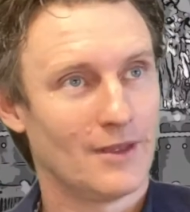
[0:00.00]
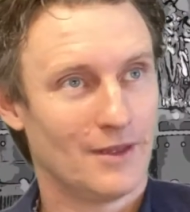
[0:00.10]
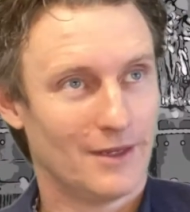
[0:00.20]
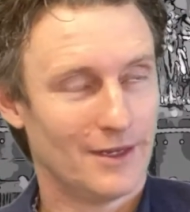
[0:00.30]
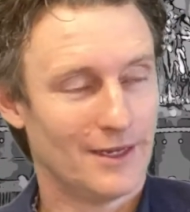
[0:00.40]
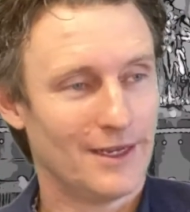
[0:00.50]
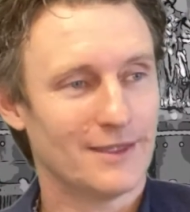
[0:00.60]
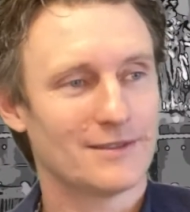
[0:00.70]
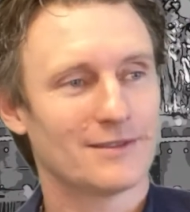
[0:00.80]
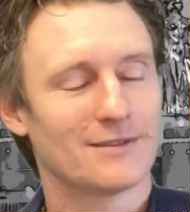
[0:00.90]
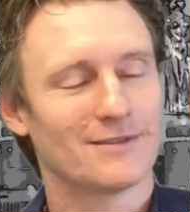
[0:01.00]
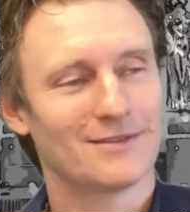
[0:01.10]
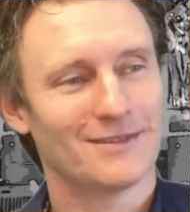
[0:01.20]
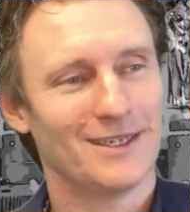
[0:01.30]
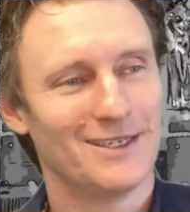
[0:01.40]
Yes.
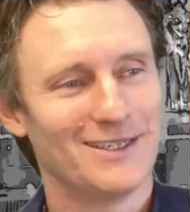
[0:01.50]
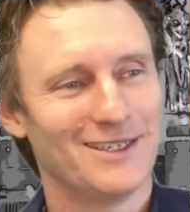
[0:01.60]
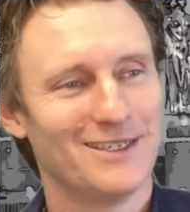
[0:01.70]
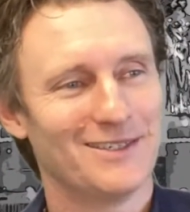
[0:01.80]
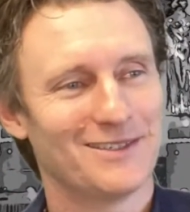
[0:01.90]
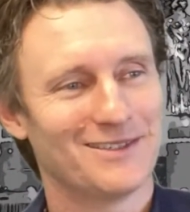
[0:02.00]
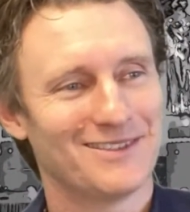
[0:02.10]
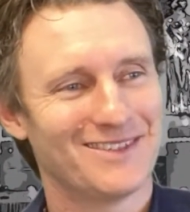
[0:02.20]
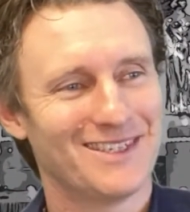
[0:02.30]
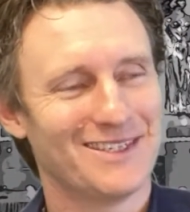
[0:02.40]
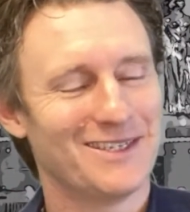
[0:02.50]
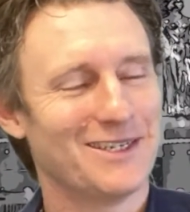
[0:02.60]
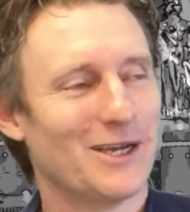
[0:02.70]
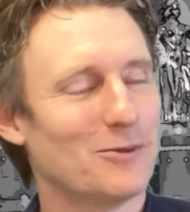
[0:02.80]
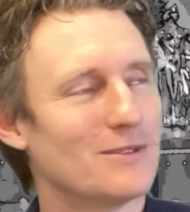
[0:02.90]
Indeed.
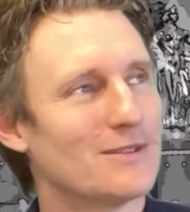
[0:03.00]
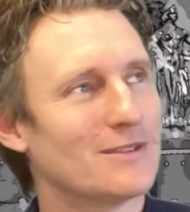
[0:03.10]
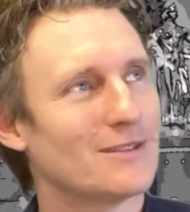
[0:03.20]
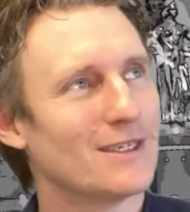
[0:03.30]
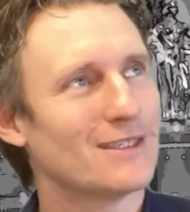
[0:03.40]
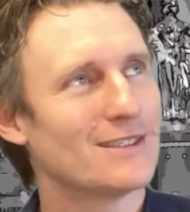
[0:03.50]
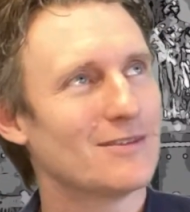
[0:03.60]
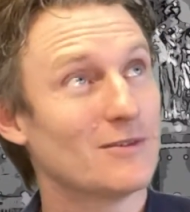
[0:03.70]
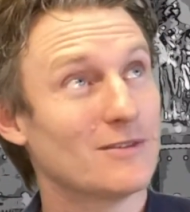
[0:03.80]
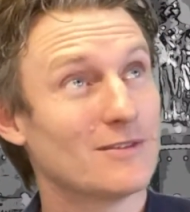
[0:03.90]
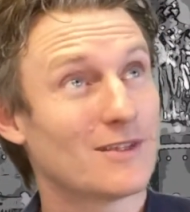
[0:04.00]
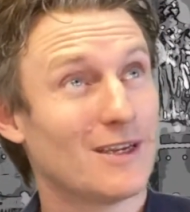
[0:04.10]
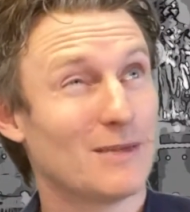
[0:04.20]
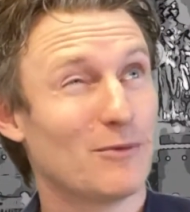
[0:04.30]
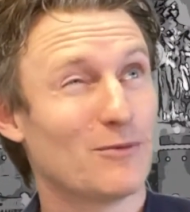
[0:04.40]
I would suggest even
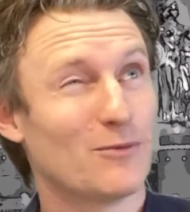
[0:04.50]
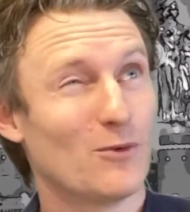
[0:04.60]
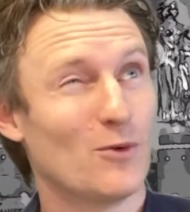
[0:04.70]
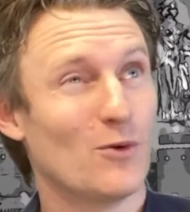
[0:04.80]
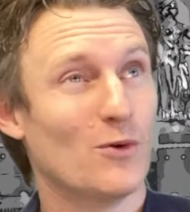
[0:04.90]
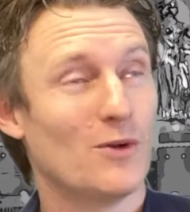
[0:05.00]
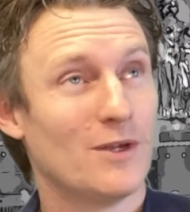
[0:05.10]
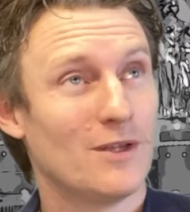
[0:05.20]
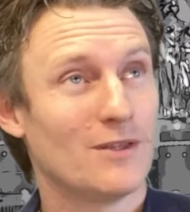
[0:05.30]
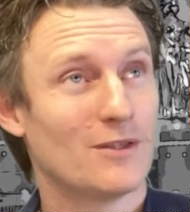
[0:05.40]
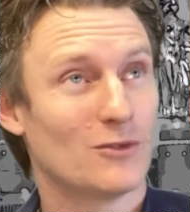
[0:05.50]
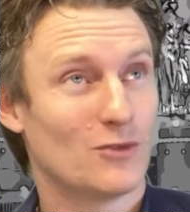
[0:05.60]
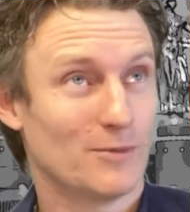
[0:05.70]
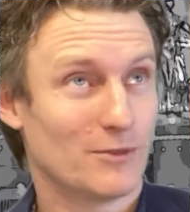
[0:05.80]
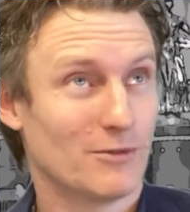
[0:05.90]
slightly before the
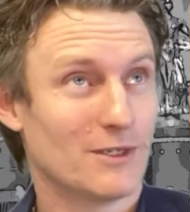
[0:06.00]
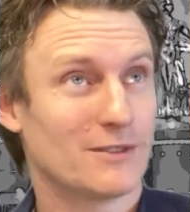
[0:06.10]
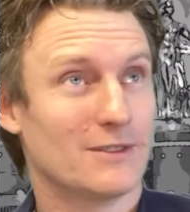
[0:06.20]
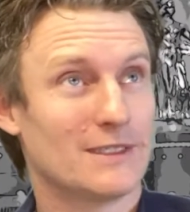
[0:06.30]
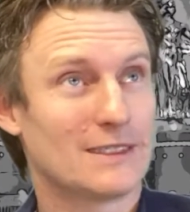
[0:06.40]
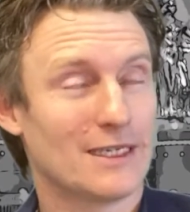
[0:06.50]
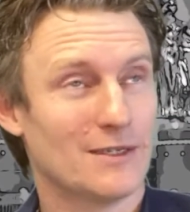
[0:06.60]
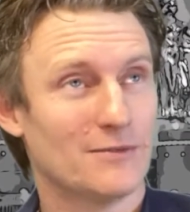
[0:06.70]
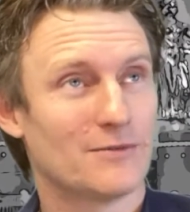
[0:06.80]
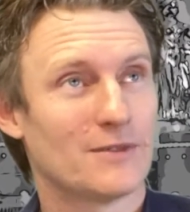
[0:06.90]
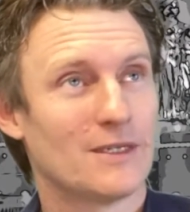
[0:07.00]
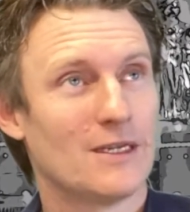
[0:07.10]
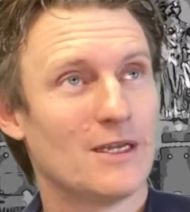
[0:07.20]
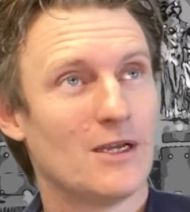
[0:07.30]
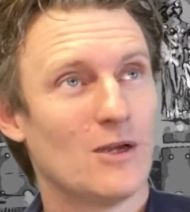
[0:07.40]
trip to Russia itself
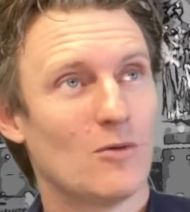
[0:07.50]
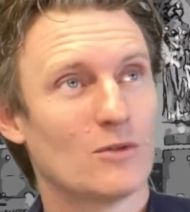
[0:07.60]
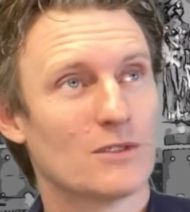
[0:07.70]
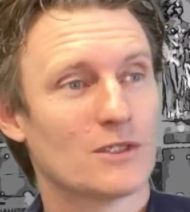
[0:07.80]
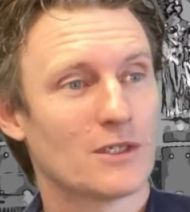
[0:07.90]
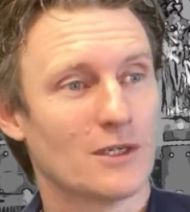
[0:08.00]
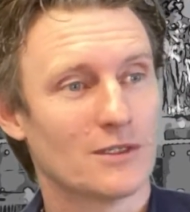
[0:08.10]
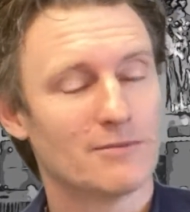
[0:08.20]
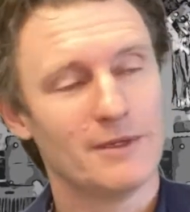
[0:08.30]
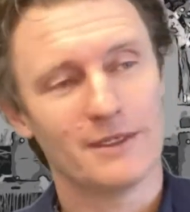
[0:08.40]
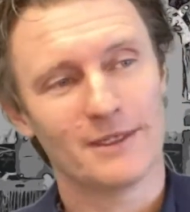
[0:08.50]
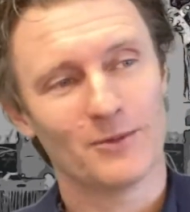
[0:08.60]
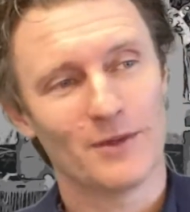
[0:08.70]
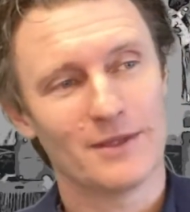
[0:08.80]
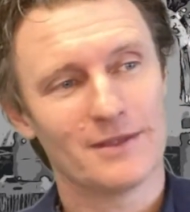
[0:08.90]
was a chance meeting
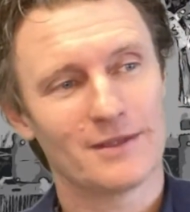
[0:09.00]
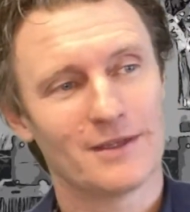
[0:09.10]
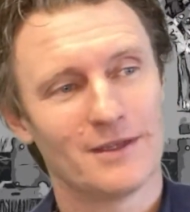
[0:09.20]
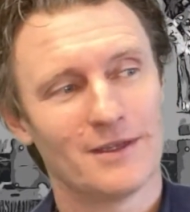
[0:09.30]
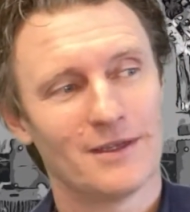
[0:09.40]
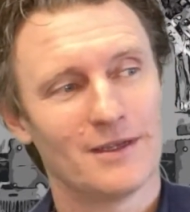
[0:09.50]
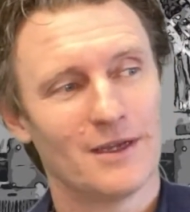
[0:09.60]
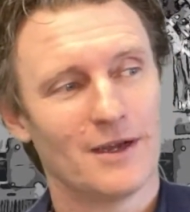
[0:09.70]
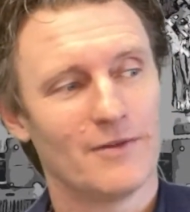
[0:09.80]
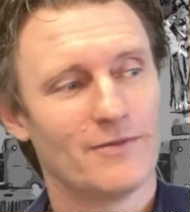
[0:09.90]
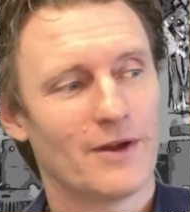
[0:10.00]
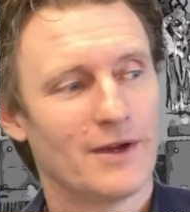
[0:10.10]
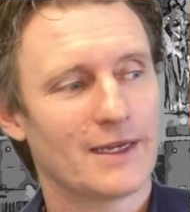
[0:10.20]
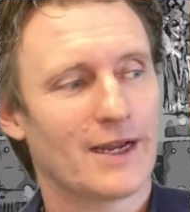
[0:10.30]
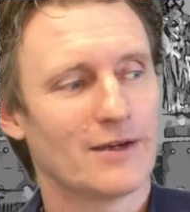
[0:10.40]
with a very
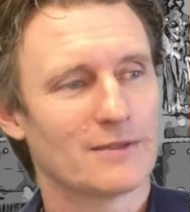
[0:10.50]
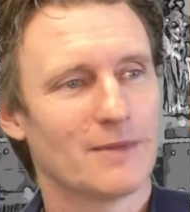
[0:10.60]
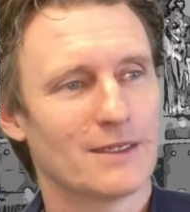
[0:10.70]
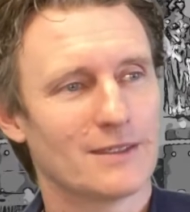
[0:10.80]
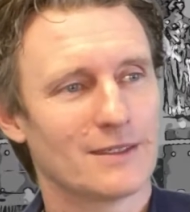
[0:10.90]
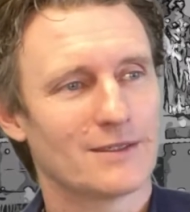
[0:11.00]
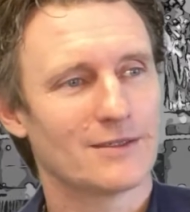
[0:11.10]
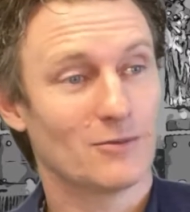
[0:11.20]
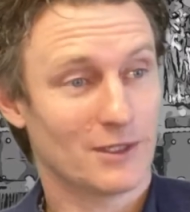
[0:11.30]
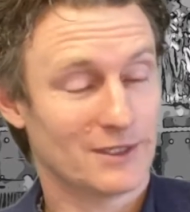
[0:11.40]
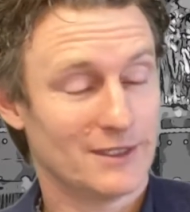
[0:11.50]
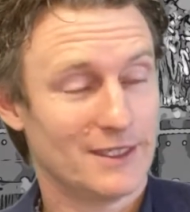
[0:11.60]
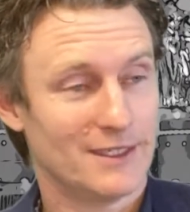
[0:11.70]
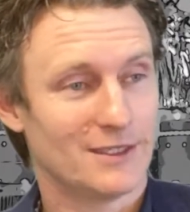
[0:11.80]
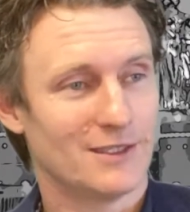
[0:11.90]
charismatic Russian
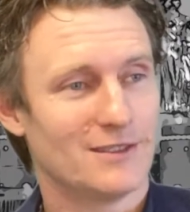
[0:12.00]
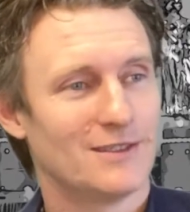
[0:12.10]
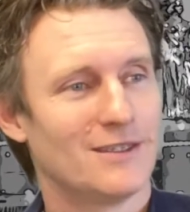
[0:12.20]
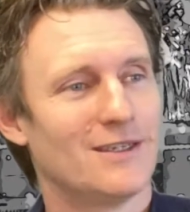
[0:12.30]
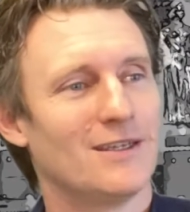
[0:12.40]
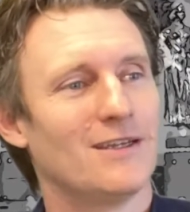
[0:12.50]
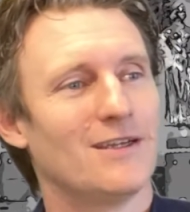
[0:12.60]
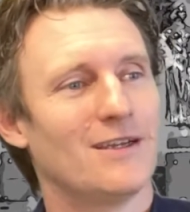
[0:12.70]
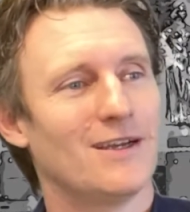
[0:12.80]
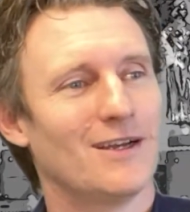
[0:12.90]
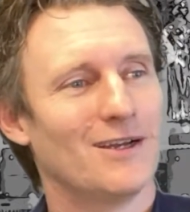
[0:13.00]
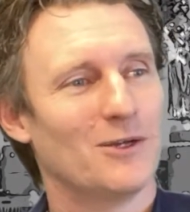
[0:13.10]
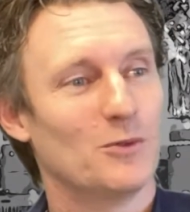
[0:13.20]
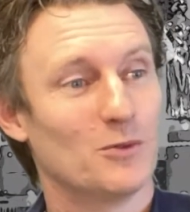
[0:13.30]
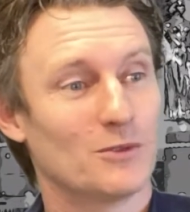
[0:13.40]
teacher
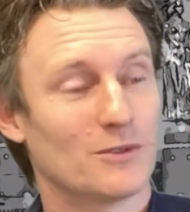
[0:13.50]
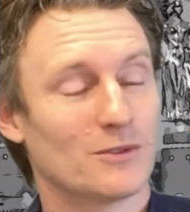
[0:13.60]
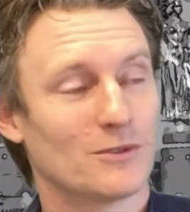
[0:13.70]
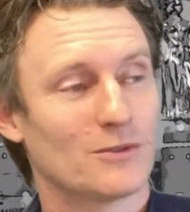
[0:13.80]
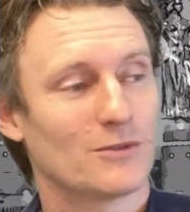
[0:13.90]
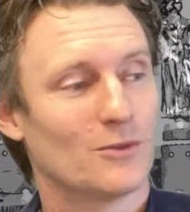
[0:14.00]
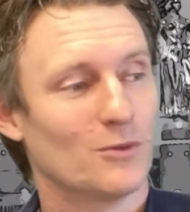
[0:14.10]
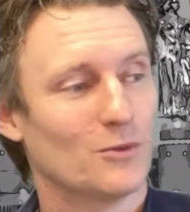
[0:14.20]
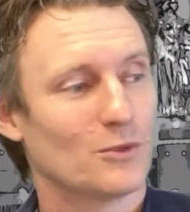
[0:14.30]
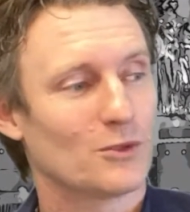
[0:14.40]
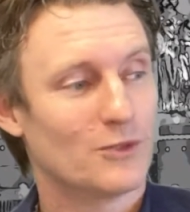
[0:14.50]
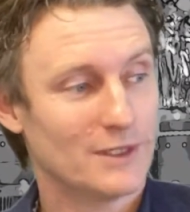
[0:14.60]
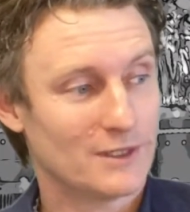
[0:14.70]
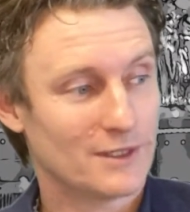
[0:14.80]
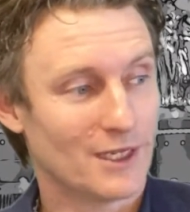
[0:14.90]
who's called Chris
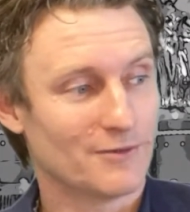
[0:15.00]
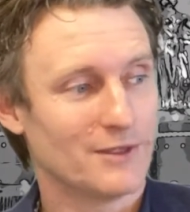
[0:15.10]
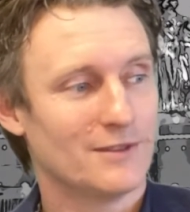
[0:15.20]
Sullivan,